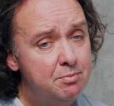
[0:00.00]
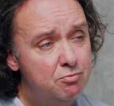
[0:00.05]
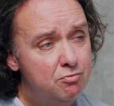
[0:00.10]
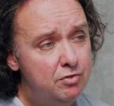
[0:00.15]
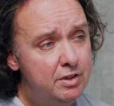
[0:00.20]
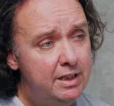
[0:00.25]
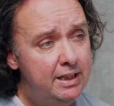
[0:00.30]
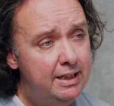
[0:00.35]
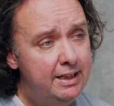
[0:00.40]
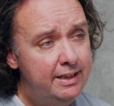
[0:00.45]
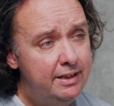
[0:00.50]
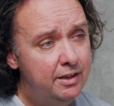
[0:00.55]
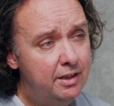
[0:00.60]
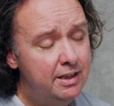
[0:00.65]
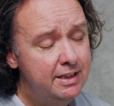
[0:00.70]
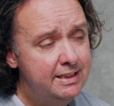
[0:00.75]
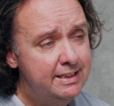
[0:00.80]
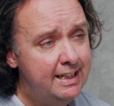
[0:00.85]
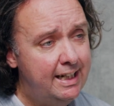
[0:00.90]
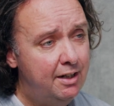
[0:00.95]
really
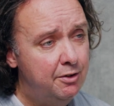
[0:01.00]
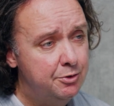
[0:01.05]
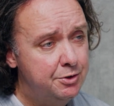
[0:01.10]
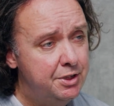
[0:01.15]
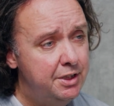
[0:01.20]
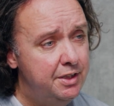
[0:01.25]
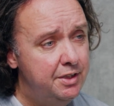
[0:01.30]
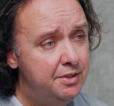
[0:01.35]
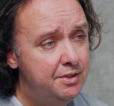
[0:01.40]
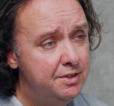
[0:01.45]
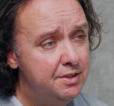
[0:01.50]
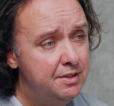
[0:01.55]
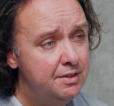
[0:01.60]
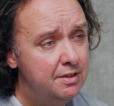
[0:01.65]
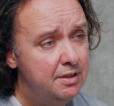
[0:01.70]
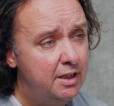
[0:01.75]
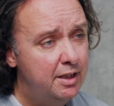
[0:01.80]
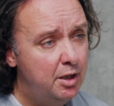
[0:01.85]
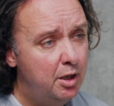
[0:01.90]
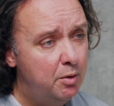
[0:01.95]
nice how-tos
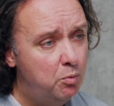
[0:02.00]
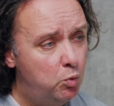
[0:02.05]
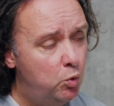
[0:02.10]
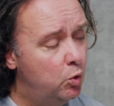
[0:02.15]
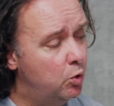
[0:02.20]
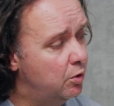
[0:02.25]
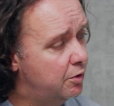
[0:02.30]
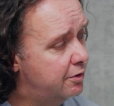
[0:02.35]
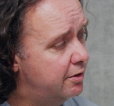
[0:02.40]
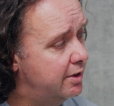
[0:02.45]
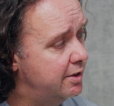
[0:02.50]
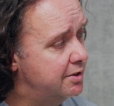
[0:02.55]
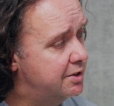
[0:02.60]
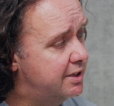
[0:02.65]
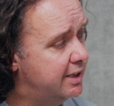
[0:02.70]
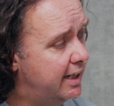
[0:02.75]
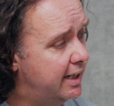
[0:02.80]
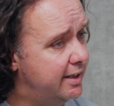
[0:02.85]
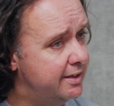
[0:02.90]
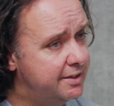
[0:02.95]
and walkthroughs to
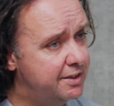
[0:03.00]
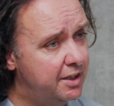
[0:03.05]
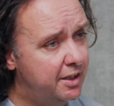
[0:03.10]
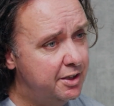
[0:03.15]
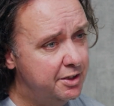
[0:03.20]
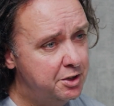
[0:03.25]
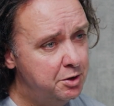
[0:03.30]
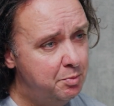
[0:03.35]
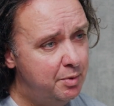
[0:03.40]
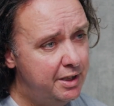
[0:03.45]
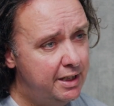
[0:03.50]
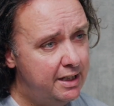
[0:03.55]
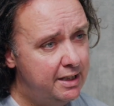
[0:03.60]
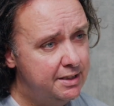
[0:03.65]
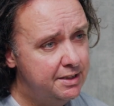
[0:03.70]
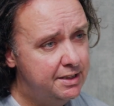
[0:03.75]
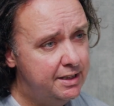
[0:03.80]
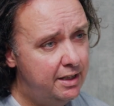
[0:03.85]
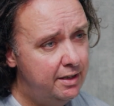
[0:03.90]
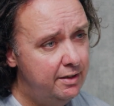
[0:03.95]
get you started with it.
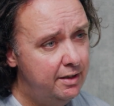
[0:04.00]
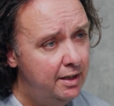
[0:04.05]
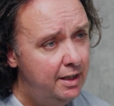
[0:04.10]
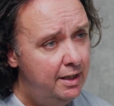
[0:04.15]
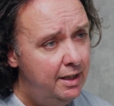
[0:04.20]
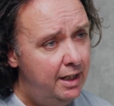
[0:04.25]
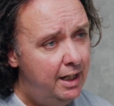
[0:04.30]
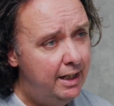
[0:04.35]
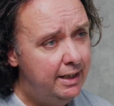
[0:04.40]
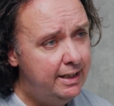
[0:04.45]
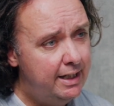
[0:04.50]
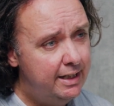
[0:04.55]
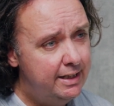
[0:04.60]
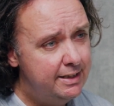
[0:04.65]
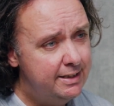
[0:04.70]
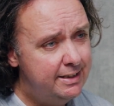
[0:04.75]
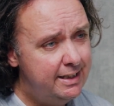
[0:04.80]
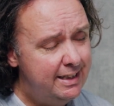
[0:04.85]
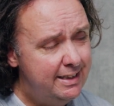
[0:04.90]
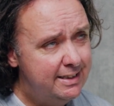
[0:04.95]
So again,
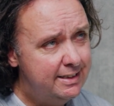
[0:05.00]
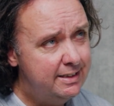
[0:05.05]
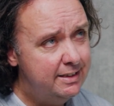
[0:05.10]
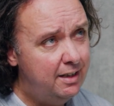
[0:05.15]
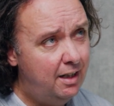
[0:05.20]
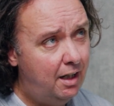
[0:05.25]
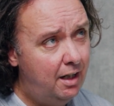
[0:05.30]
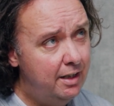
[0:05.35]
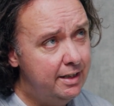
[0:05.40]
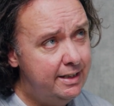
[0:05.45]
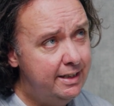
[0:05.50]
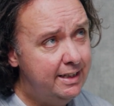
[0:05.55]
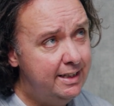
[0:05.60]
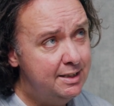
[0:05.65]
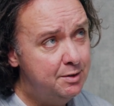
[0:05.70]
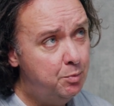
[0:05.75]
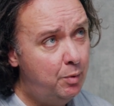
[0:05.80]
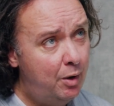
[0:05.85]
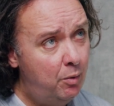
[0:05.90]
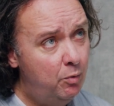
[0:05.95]
I think
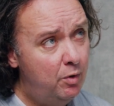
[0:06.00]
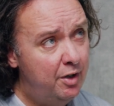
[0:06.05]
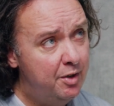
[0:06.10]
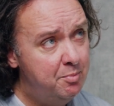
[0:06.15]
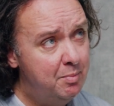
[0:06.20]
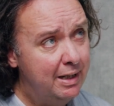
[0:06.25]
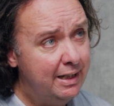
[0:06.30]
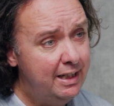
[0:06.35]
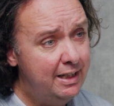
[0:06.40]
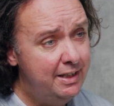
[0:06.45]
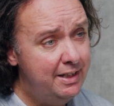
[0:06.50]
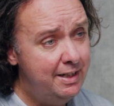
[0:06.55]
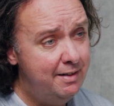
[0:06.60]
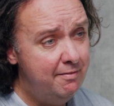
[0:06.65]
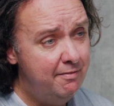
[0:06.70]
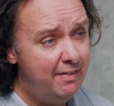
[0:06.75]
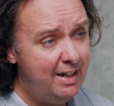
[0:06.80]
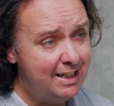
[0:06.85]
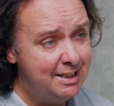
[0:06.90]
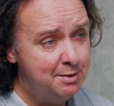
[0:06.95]
it's well worth making the
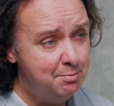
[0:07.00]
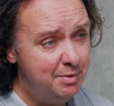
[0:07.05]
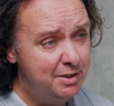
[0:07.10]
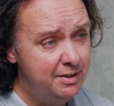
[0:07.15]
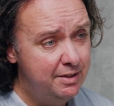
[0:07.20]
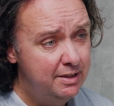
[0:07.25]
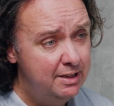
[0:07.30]
investment